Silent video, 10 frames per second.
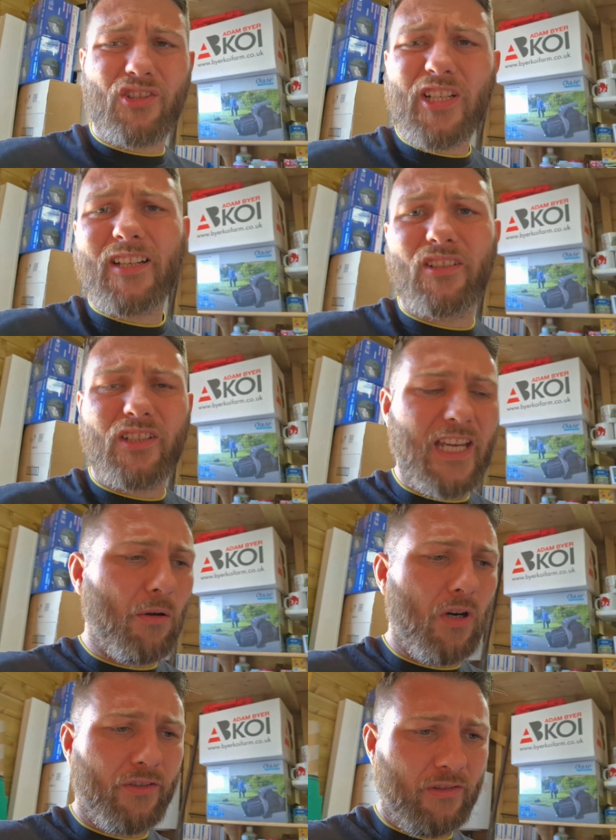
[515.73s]
And standard
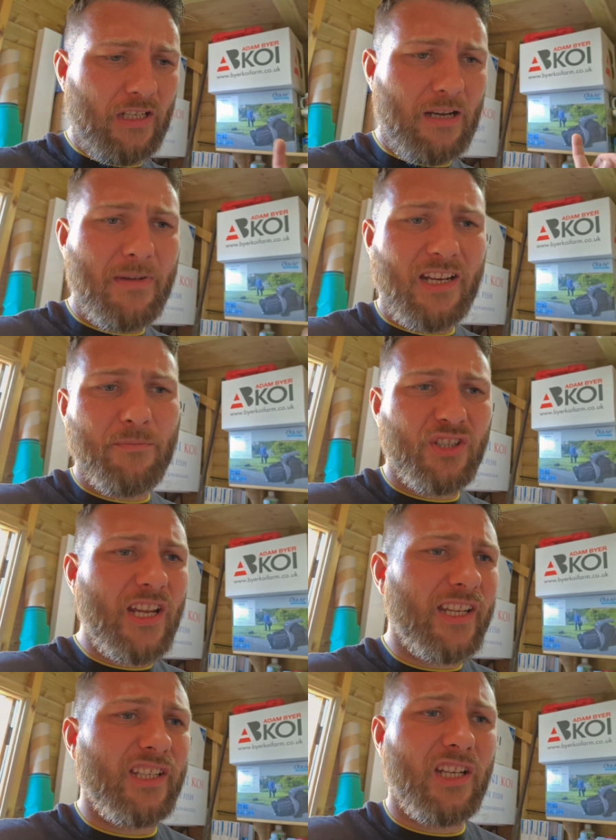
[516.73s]
K1, I made a
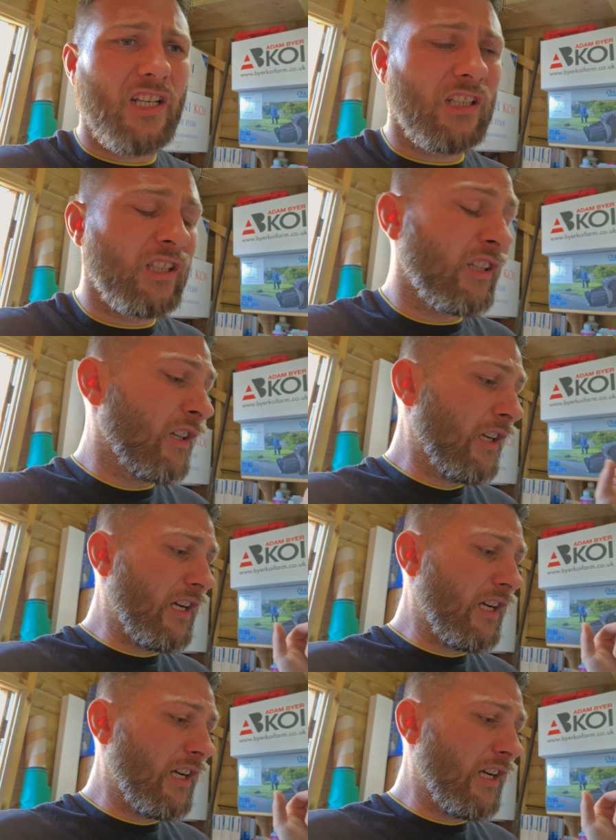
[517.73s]
mistake earlier.